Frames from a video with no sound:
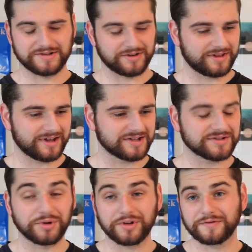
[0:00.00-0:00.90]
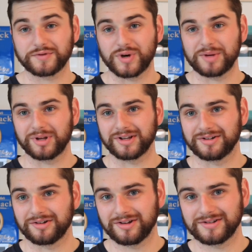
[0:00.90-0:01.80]
So I think it's north of $20 billion
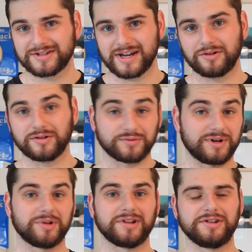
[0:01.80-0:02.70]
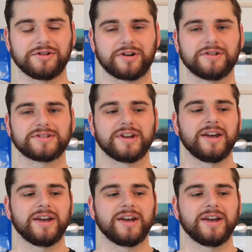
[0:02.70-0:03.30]
now, or 20 billion euros.